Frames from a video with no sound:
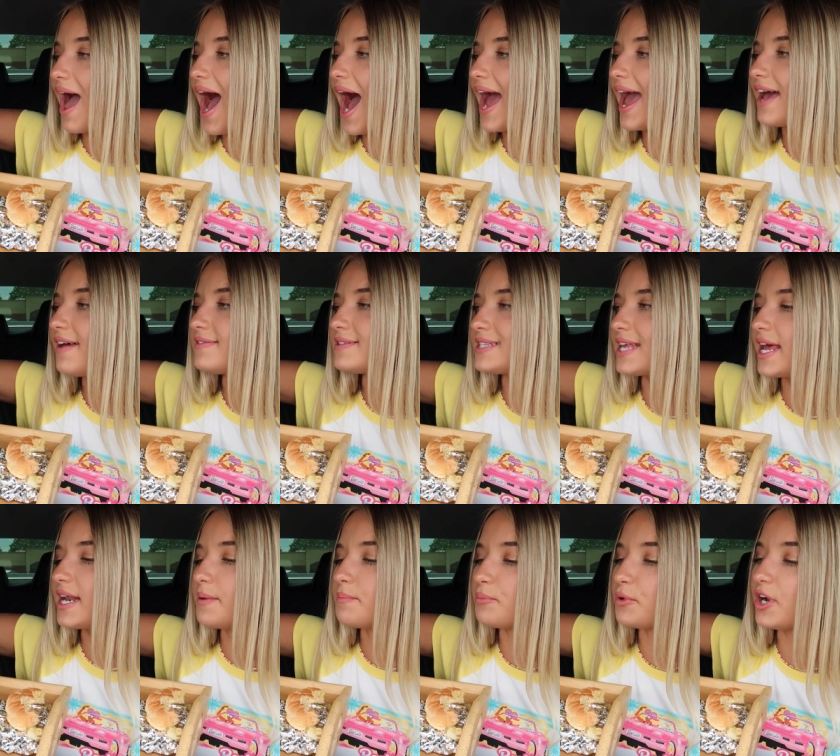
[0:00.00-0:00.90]
I have
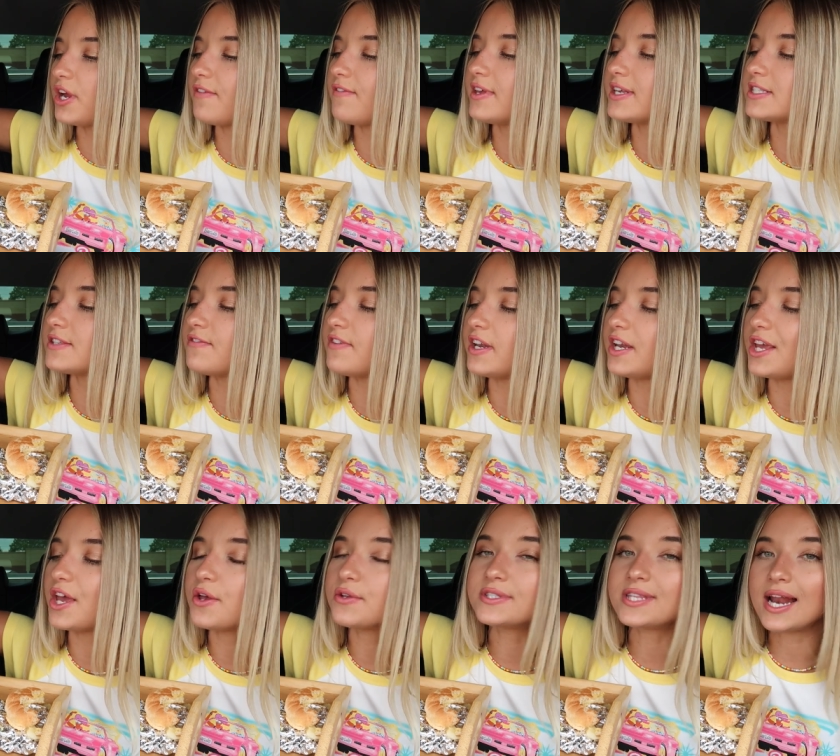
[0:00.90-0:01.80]
said in previous
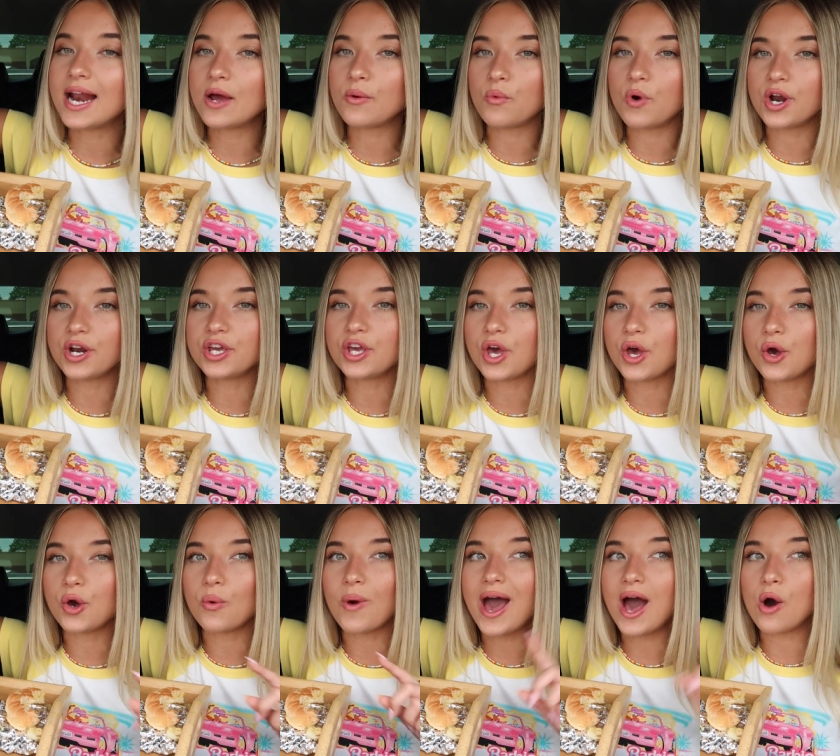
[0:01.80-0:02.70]
videos that I want to
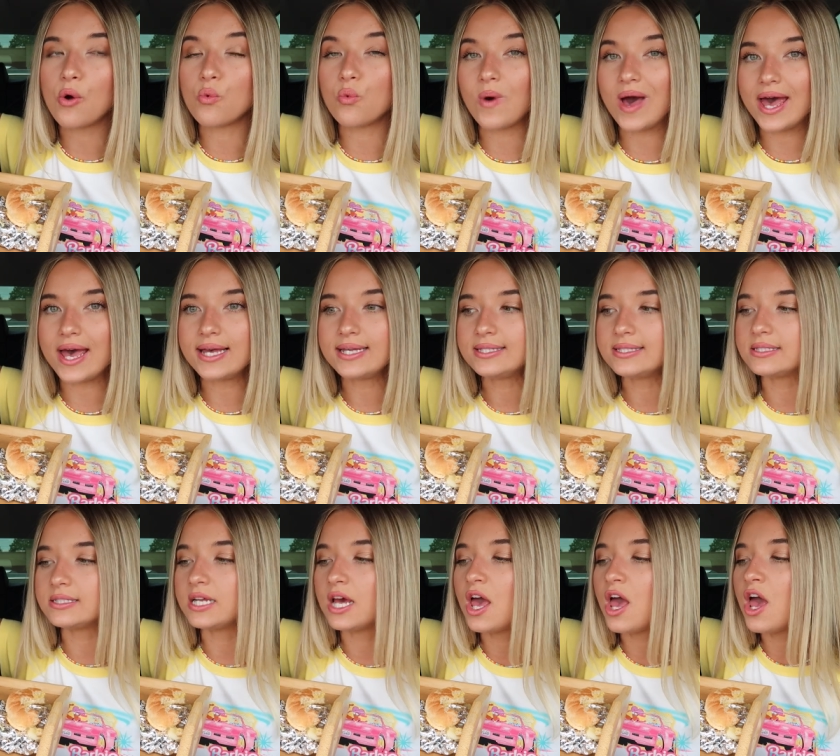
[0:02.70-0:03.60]
go out
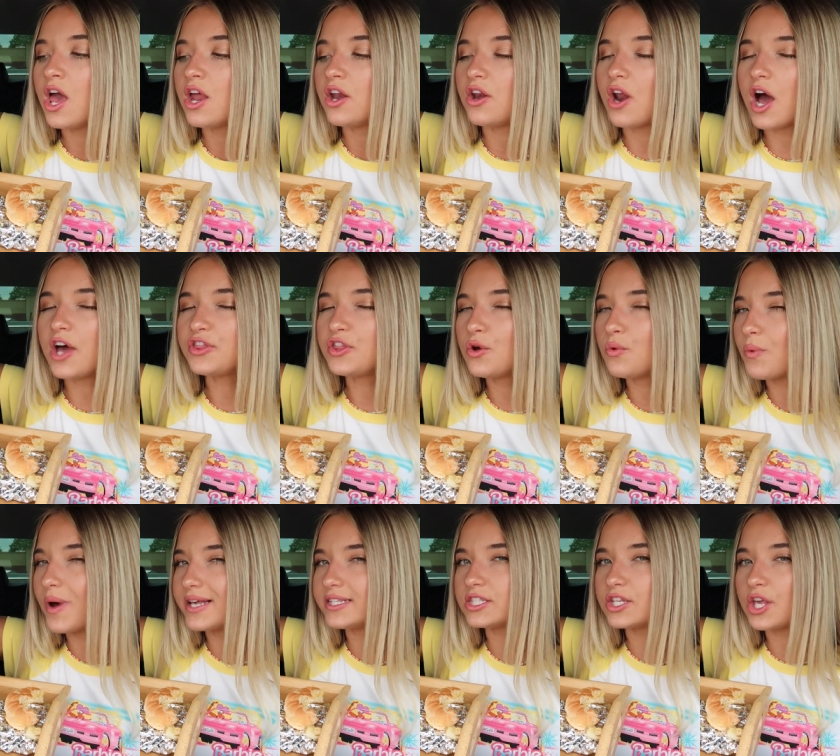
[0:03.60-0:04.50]
west. Not the
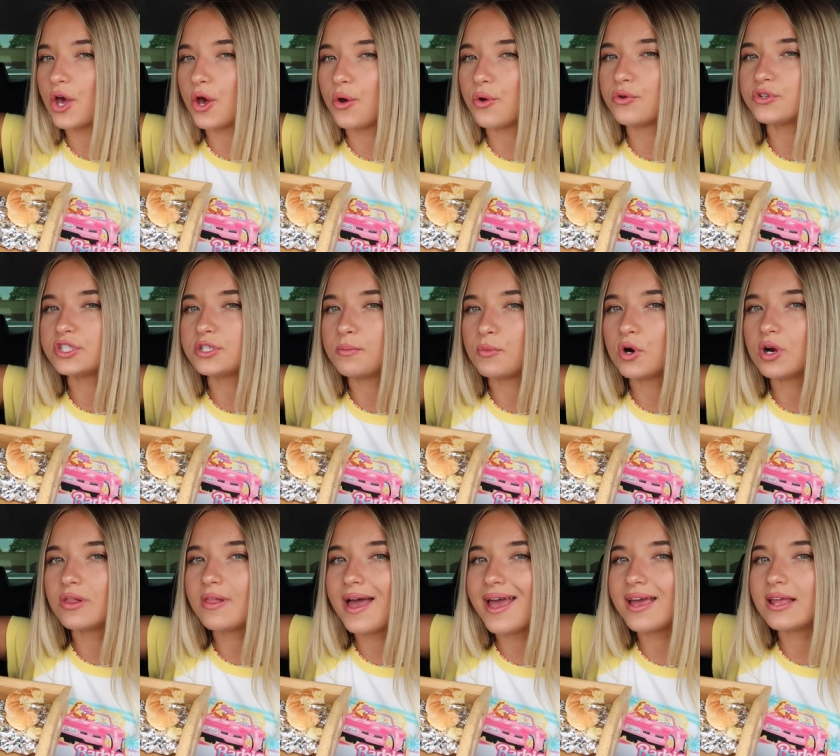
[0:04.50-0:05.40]
West Coast,
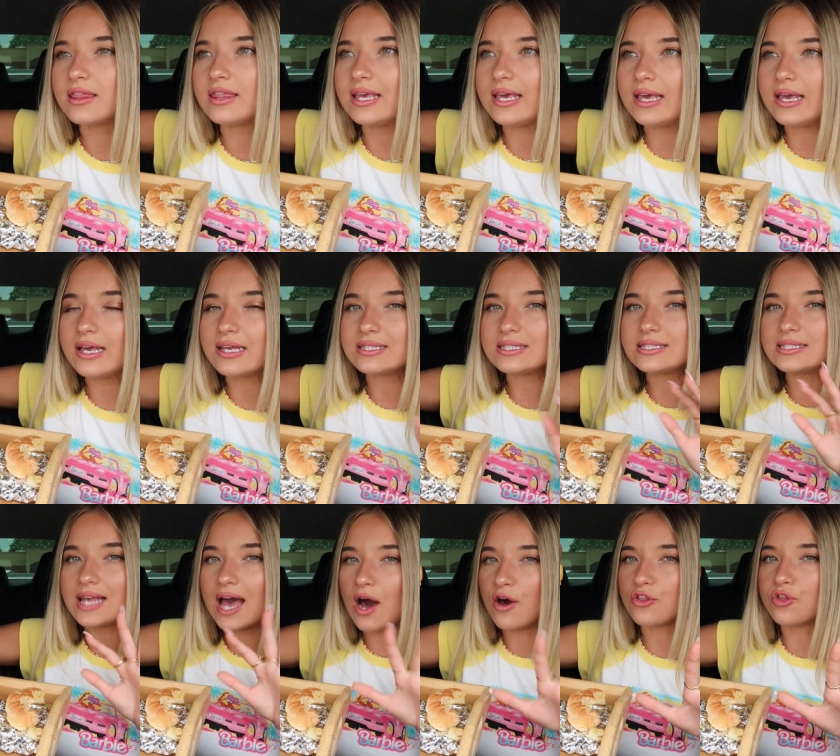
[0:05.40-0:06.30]
more like the
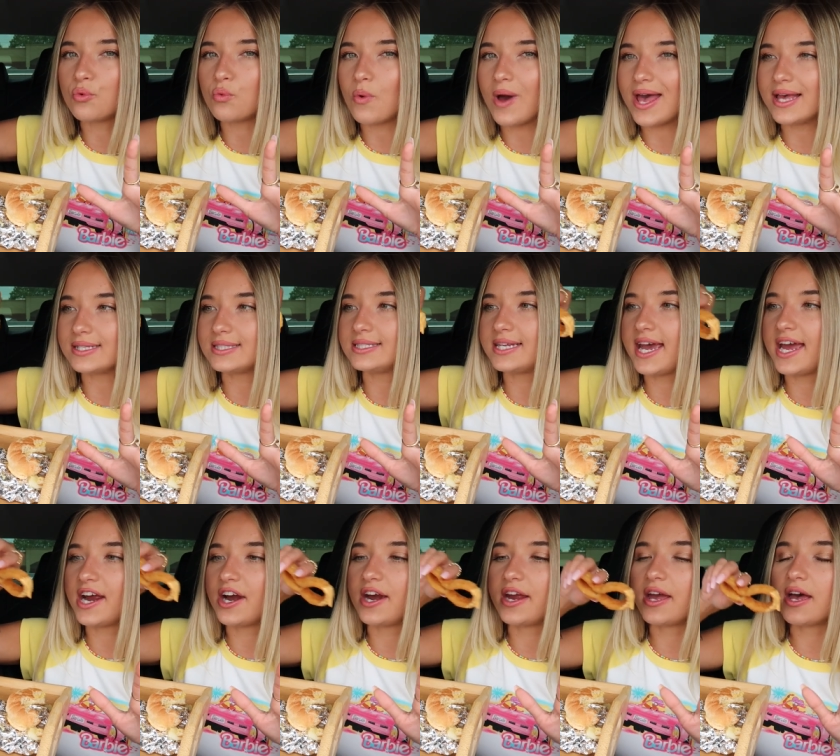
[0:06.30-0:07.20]
Southwest
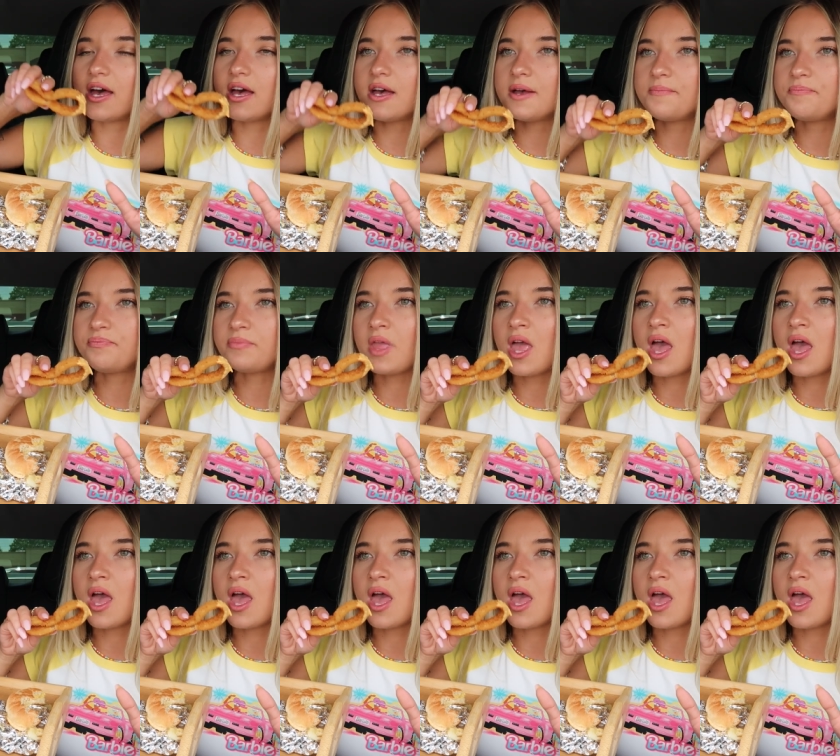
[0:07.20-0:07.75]
area.